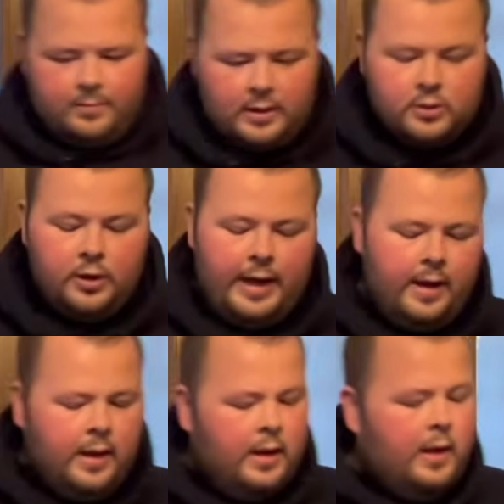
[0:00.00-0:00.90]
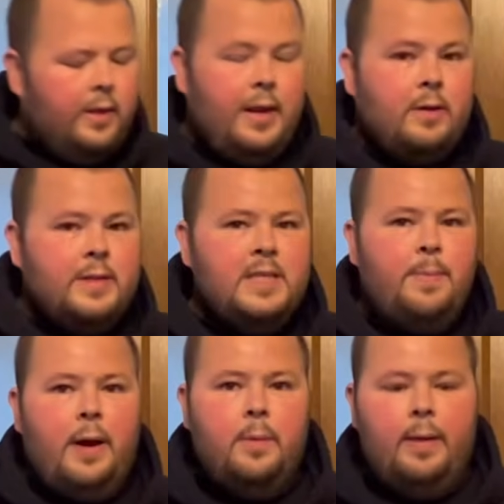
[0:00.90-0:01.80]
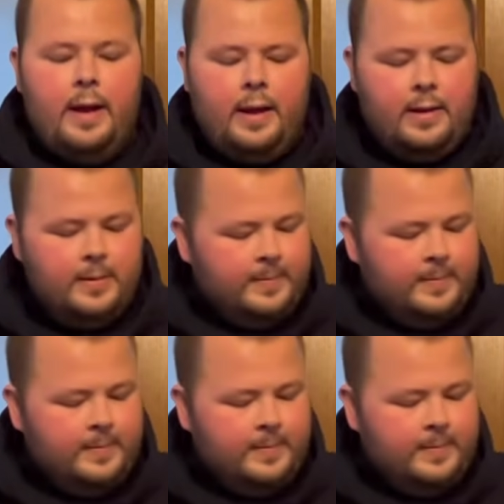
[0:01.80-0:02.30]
So yeah, they're now £60 a pair.